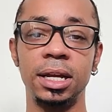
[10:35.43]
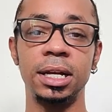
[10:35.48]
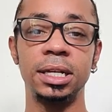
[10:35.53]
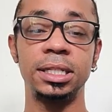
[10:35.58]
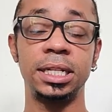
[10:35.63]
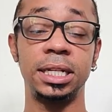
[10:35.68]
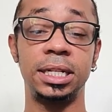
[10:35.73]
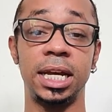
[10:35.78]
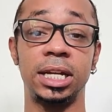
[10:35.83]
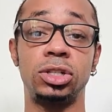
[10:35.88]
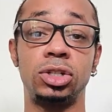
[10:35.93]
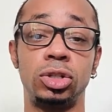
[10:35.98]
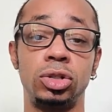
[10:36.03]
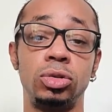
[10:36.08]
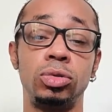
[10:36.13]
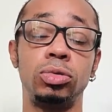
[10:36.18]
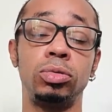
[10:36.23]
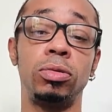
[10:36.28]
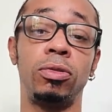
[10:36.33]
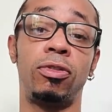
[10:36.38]
to get
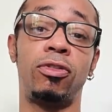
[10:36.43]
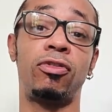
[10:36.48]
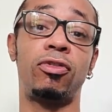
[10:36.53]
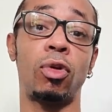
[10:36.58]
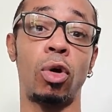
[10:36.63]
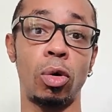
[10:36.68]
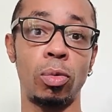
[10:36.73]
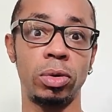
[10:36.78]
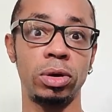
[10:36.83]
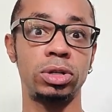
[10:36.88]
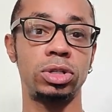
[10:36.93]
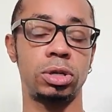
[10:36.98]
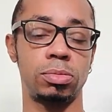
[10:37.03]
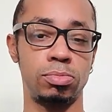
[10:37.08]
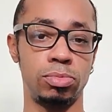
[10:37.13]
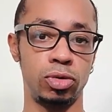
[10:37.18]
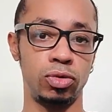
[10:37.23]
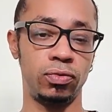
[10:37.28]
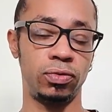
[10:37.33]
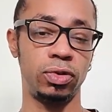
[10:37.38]
you forward, to
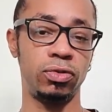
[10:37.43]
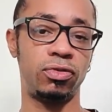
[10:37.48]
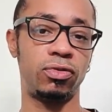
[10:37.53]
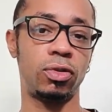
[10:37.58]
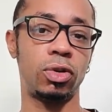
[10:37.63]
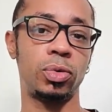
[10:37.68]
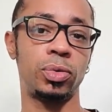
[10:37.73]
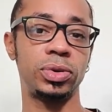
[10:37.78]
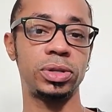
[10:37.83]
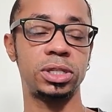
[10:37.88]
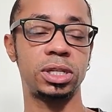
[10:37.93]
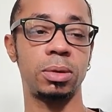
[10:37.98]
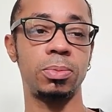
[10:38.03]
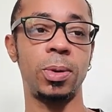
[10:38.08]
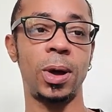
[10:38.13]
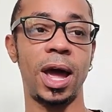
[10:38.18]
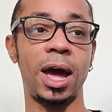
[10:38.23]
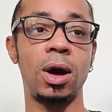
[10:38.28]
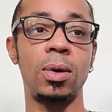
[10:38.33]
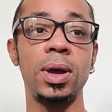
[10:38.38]
move you forward
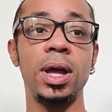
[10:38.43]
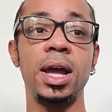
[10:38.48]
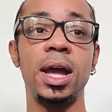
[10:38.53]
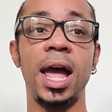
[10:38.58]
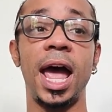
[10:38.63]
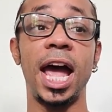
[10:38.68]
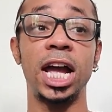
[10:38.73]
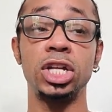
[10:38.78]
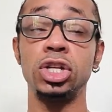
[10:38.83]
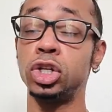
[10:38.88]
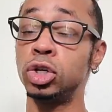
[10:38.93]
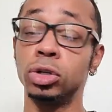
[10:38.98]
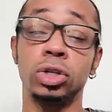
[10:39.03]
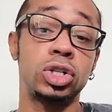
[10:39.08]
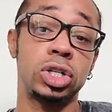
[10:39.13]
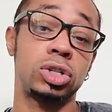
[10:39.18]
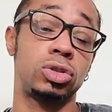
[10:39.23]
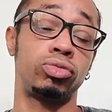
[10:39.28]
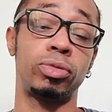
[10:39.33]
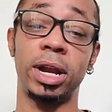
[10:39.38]
somehow, and you're
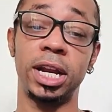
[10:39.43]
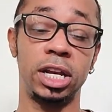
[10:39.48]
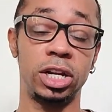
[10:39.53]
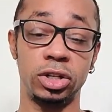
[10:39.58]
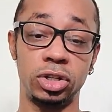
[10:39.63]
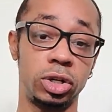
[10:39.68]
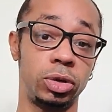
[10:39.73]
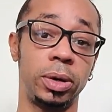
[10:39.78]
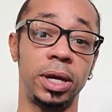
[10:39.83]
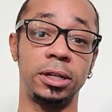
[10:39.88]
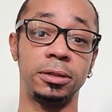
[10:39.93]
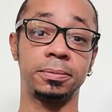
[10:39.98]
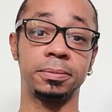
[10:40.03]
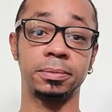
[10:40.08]
just ready to do it,